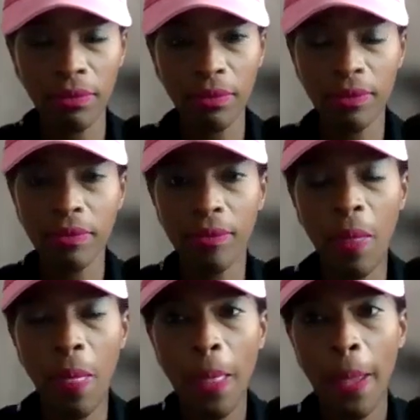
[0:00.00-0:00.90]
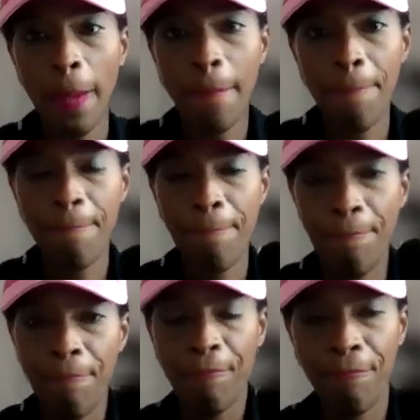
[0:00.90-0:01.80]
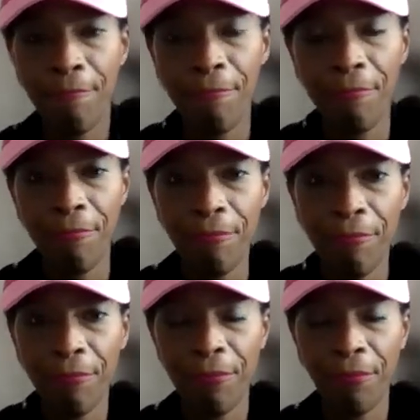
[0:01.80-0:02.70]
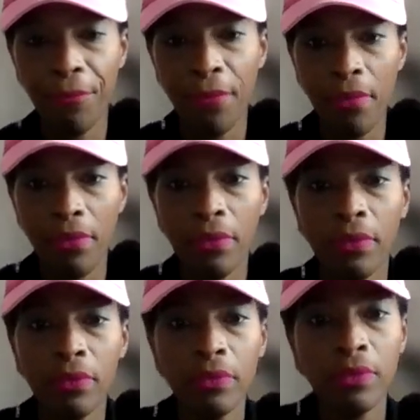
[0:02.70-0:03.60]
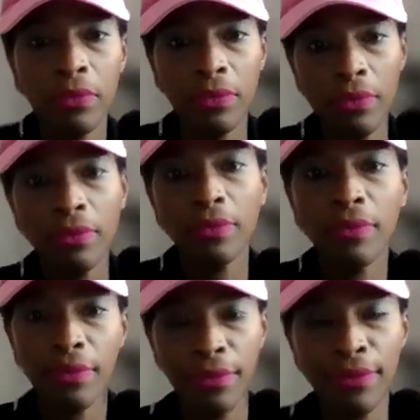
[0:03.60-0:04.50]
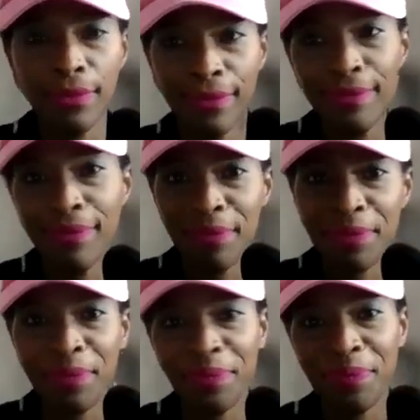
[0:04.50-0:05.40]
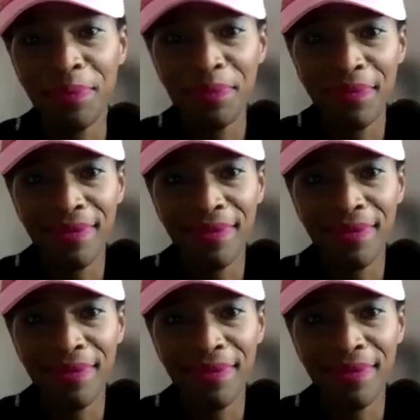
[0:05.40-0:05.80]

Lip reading: Nobody speaks.